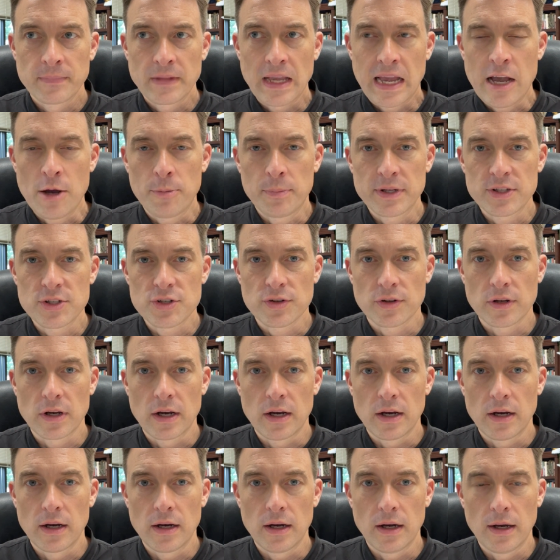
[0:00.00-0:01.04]
how
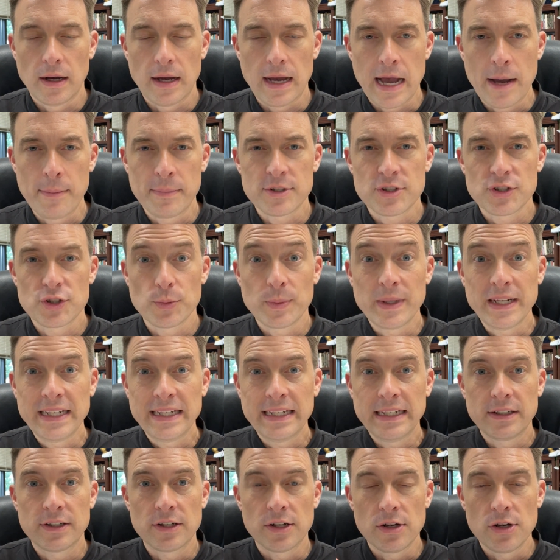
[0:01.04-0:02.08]
much do we
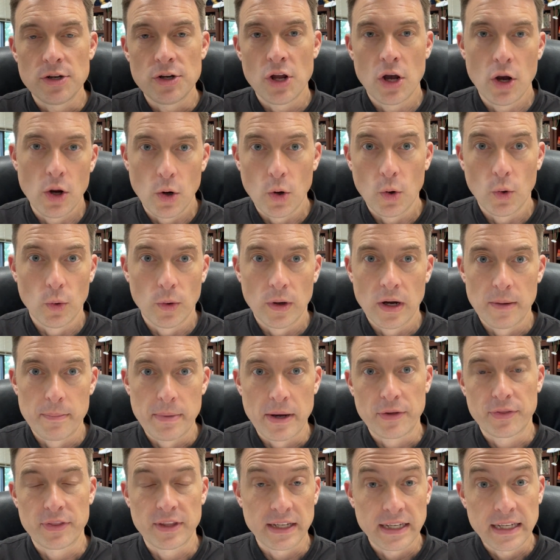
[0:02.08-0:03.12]
need to know
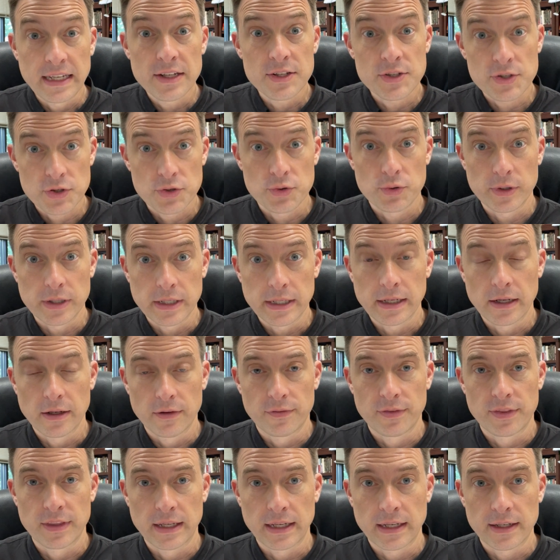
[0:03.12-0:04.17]
about the history
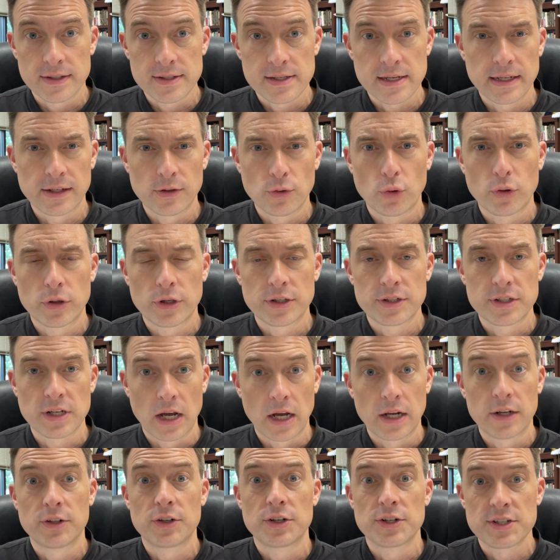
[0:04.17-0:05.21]
of things in order to
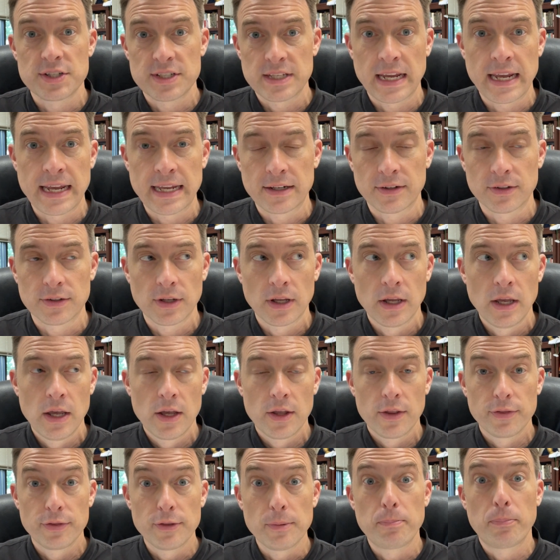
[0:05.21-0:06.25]
understand
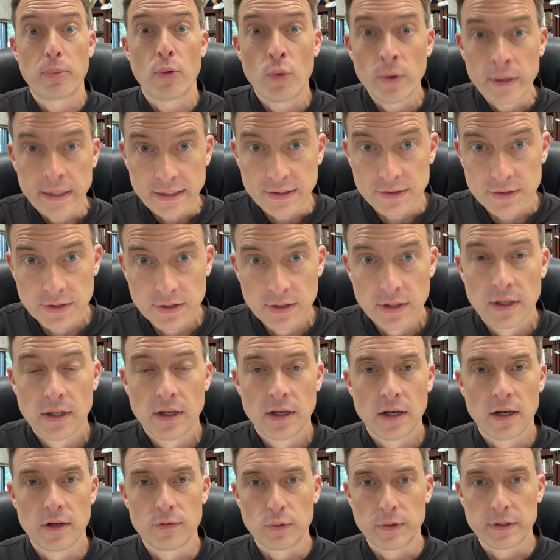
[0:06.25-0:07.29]
the point
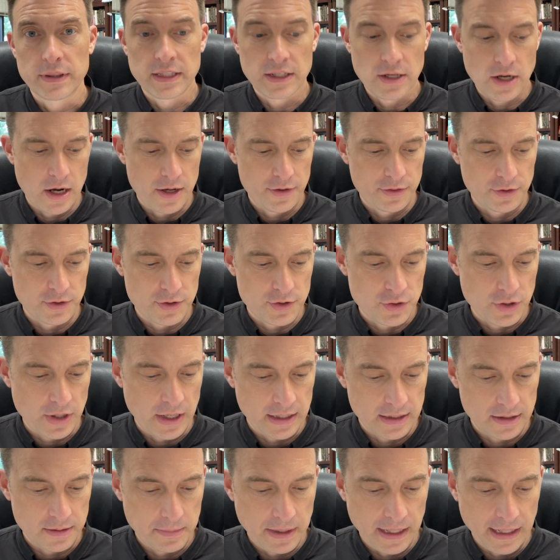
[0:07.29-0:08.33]
of what the author is
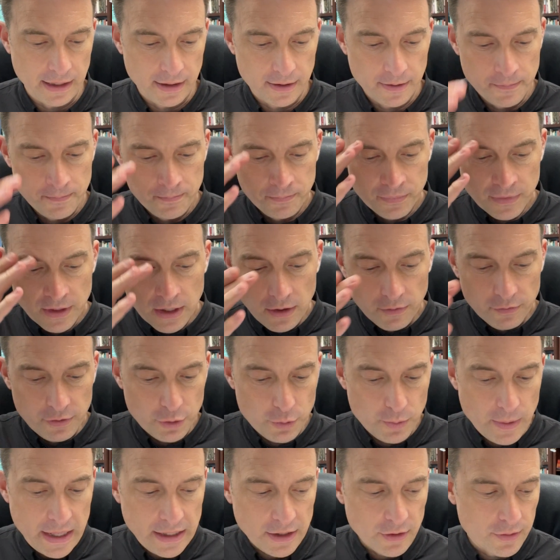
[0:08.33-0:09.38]
trying to make? For
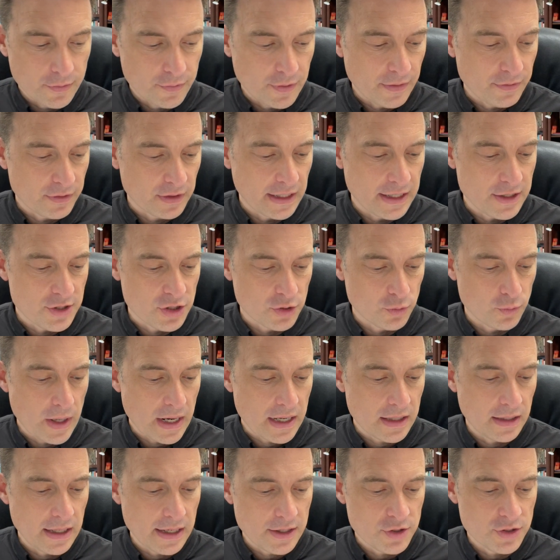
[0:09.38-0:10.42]
the writer of Revelation,
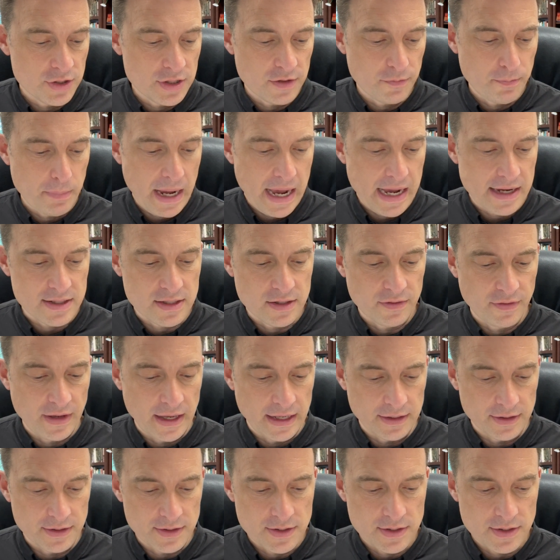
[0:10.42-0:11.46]
recollections of past
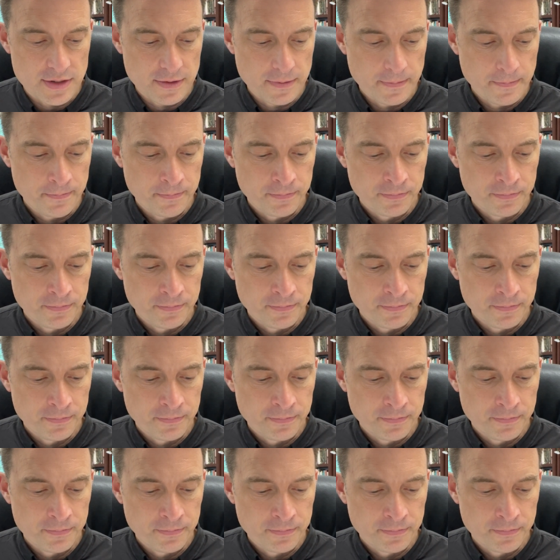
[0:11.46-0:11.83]
events,